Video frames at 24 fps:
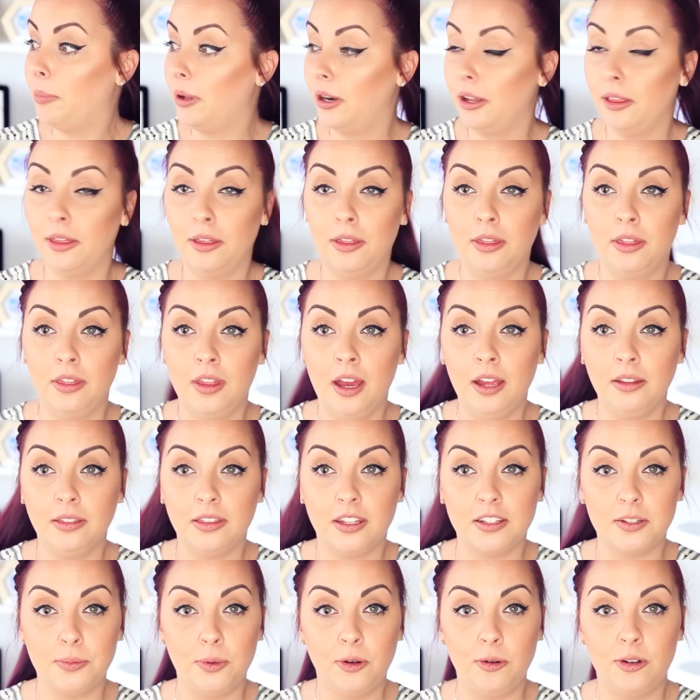But other than that,
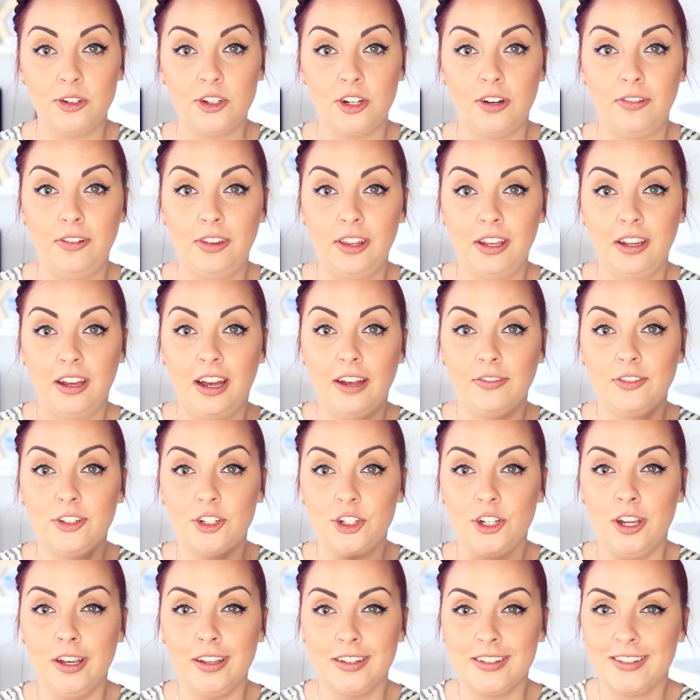that's pretty much everything I have to
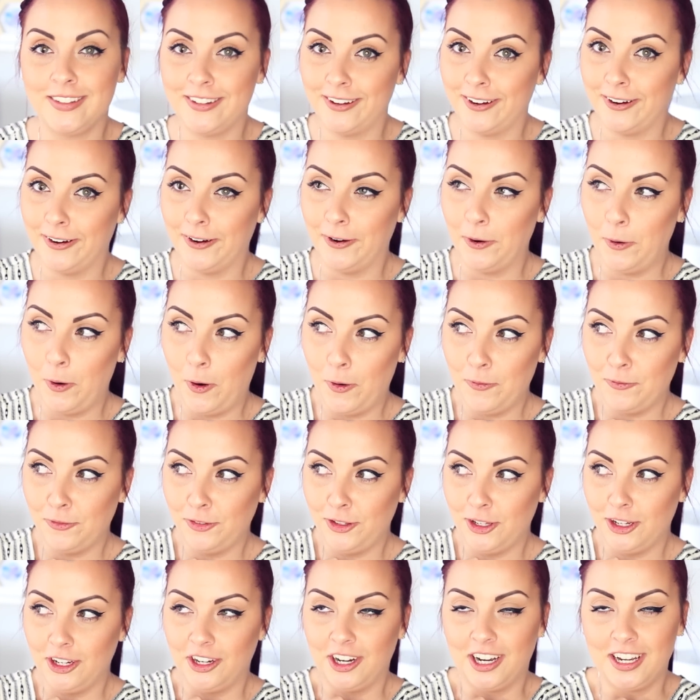share. So
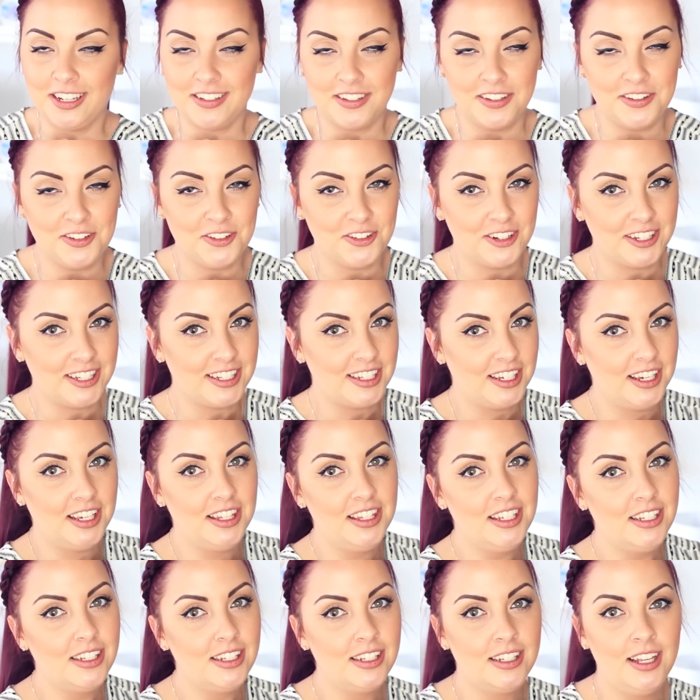hopefully you guys enjoyed seeing
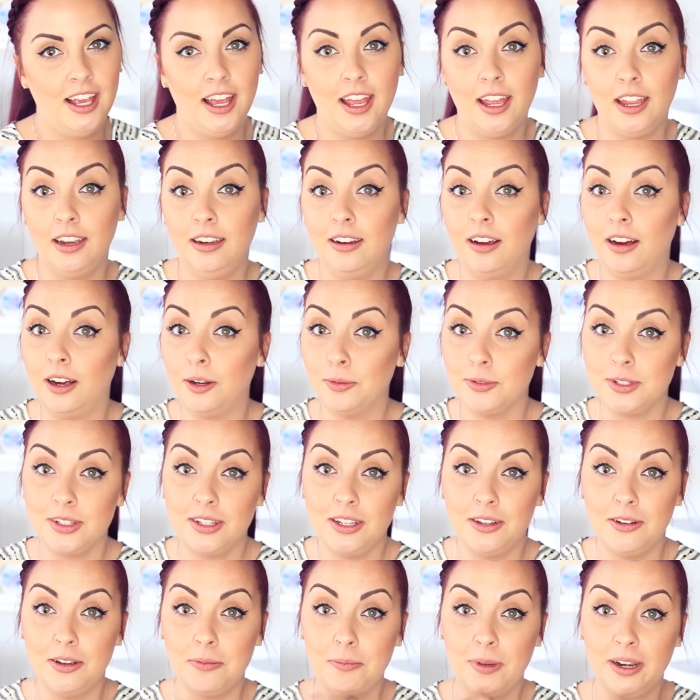this, and I will
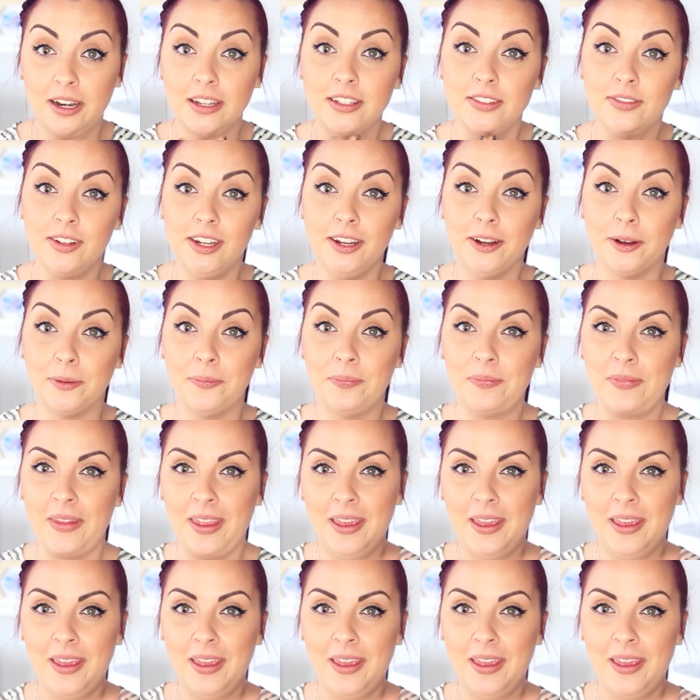see you in my next video.